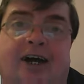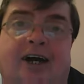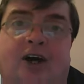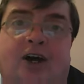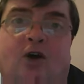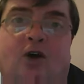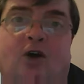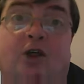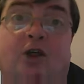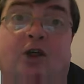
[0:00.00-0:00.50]

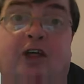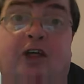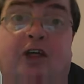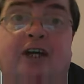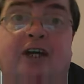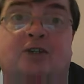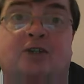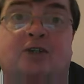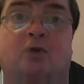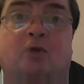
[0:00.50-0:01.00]
other
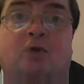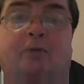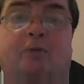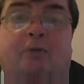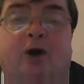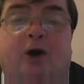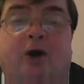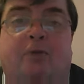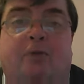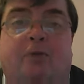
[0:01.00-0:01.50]
things where the
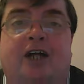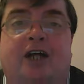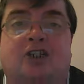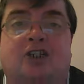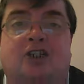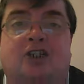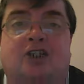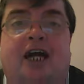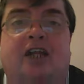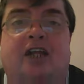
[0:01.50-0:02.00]
Purple Angels
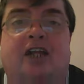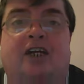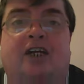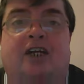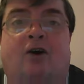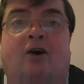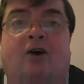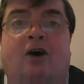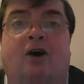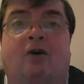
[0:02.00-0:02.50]
landed
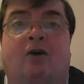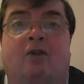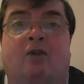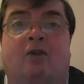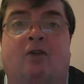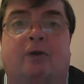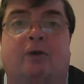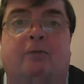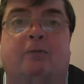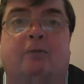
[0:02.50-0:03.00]
or other
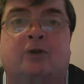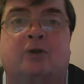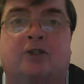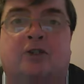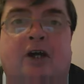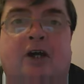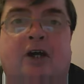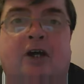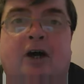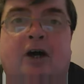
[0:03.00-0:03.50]
people's
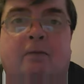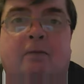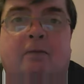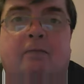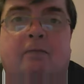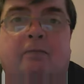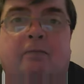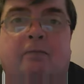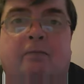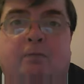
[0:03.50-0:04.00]

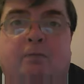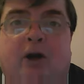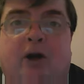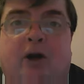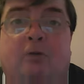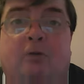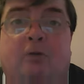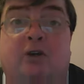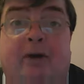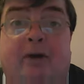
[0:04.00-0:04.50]

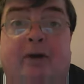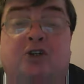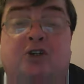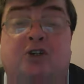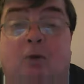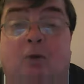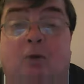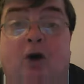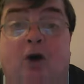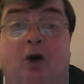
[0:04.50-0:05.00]
become dementia
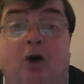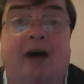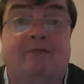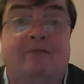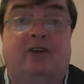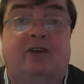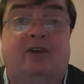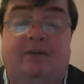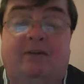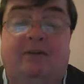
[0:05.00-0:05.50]
aware. I've
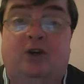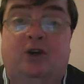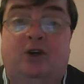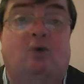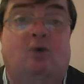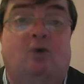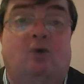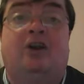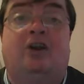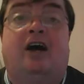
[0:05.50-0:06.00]
never
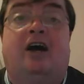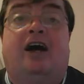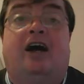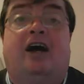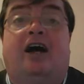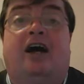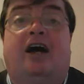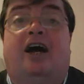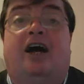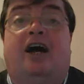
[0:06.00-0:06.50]
known
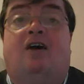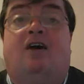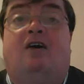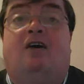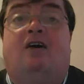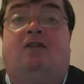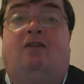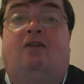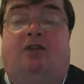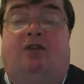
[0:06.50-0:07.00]

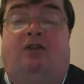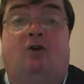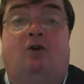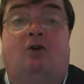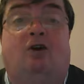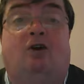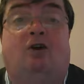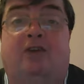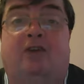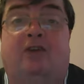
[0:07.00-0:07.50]
the
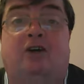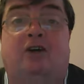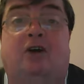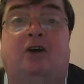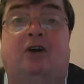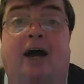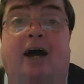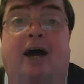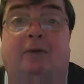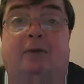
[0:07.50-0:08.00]
whole of the
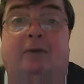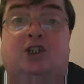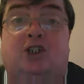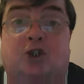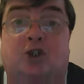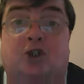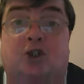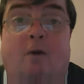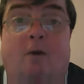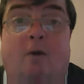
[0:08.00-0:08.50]
UK be
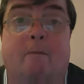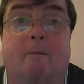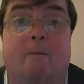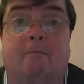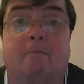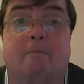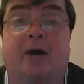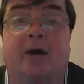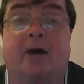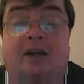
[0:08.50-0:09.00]
so
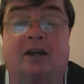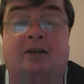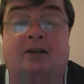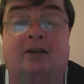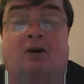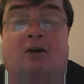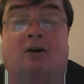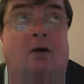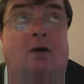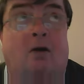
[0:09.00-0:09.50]
meant
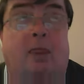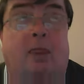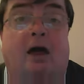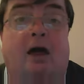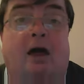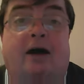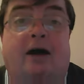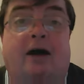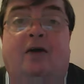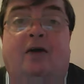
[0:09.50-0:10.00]
or blah,
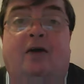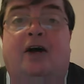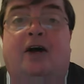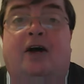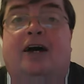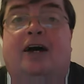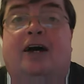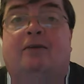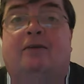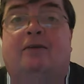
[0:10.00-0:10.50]

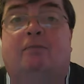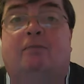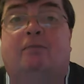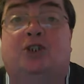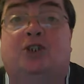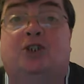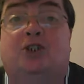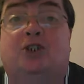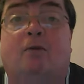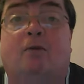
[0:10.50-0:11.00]
be
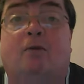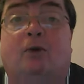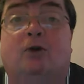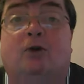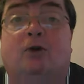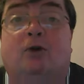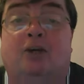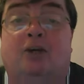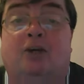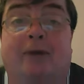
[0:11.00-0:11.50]
so much
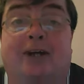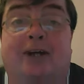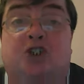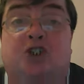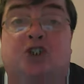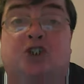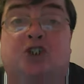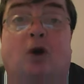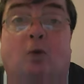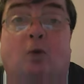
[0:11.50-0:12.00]

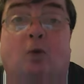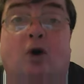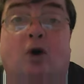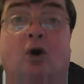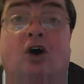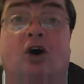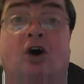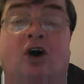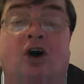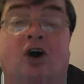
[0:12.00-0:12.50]
dementia
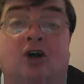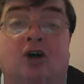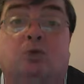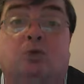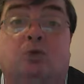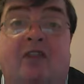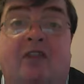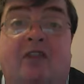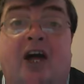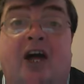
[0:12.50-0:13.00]
aware as
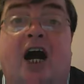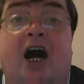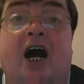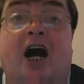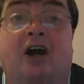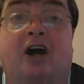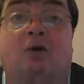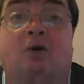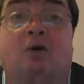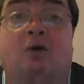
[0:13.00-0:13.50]
what they are
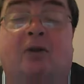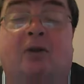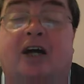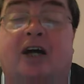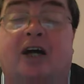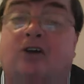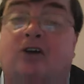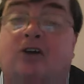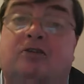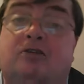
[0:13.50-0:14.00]
now. But that's
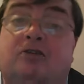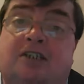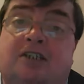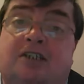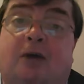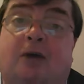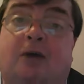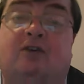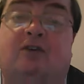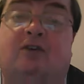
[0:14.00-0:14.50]
not to say
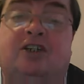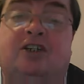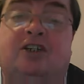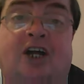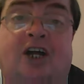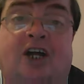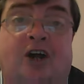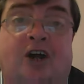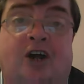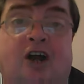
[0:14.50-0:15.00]
we've got to sit
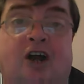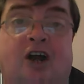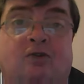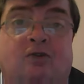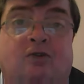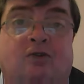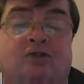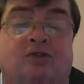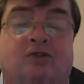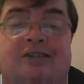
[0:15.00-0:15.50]
on our
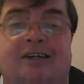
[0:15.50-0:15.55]
laurels.